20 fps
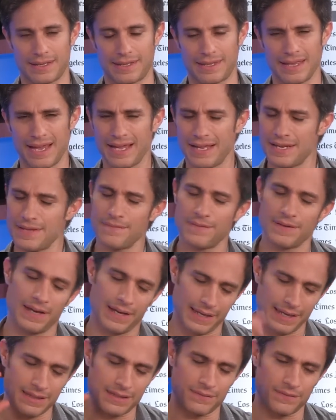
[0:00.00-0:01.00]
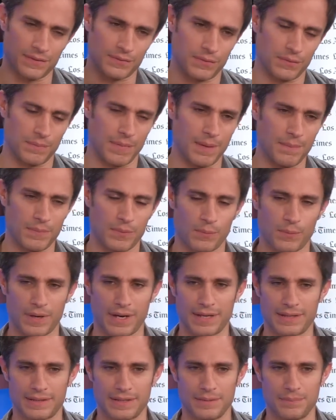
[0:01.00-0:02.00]
can't even remember
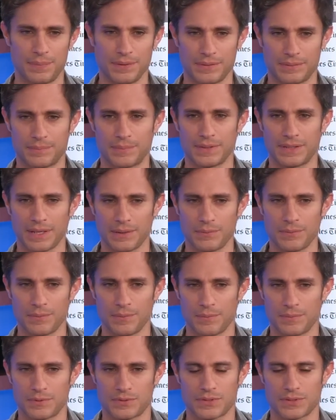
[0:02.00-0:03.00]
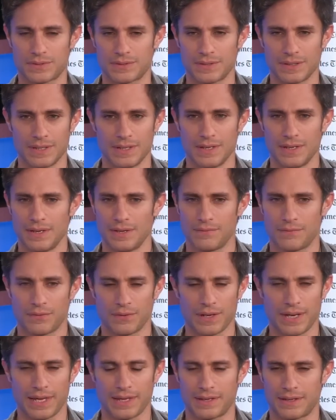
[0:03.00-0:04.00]
what I did, but I remember just
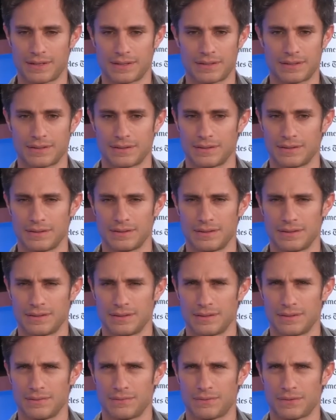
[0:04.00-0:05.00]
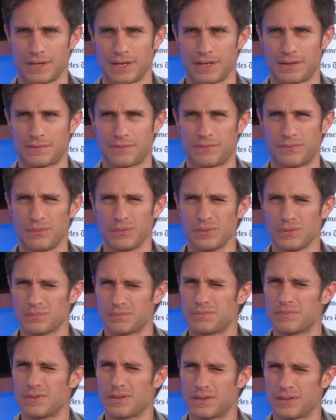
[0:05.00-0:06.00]
for like full
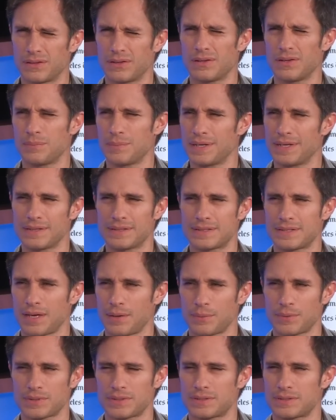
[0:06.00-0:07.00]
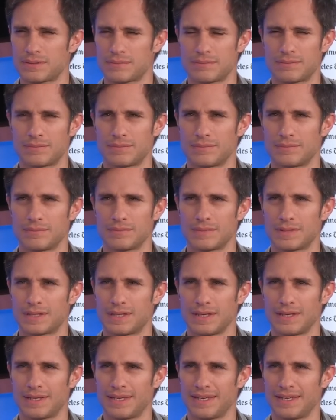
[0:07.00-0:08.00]
30 minutes, I was
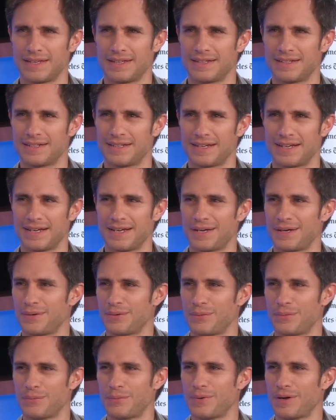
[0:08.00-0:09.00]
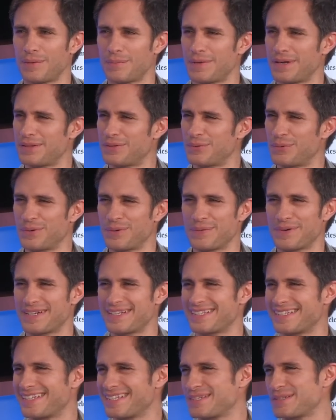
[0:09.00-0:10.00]
thinking, what am I doing? What
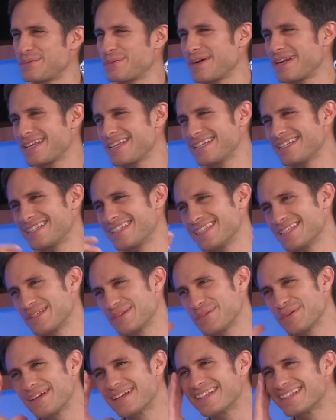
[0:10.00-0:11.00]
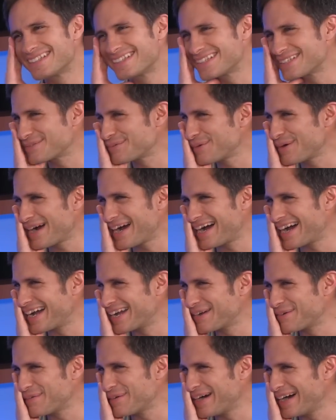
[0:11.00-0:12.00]
is this? What is this? What is this?
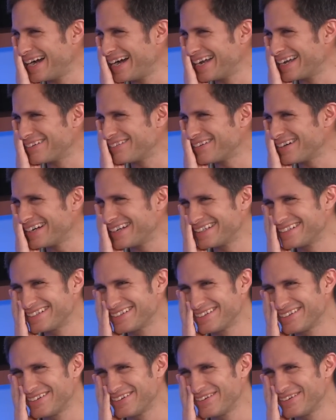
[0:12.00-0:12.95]
Why? No,